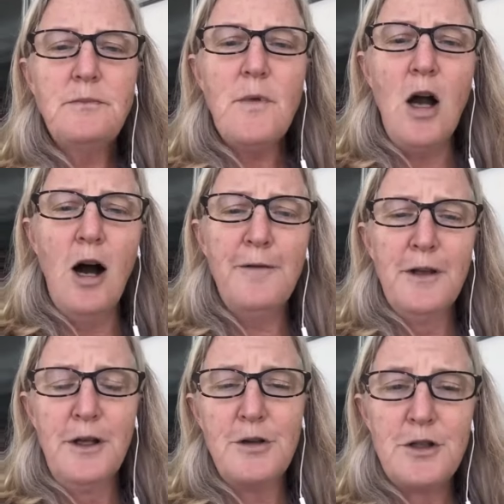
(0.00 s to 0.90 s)

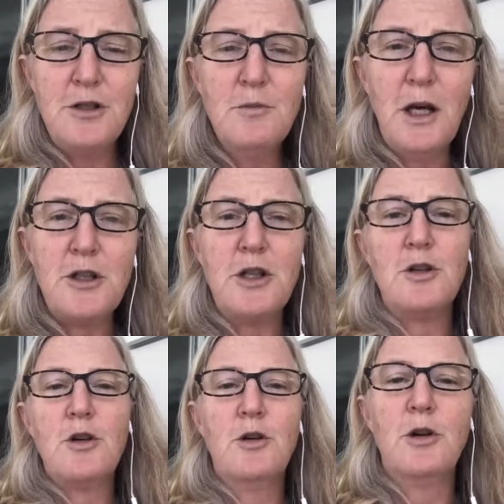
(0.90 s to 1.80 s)
often there's too much
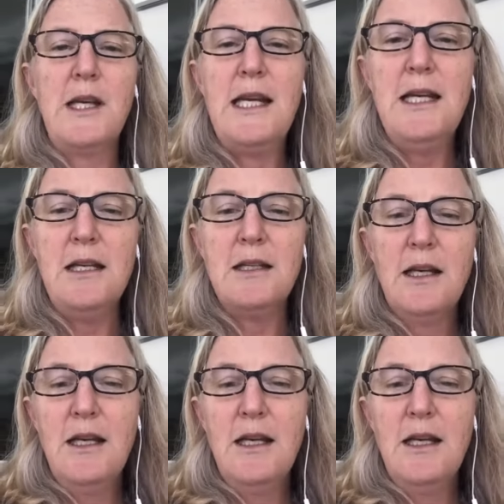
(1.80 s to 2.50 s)
internal heat,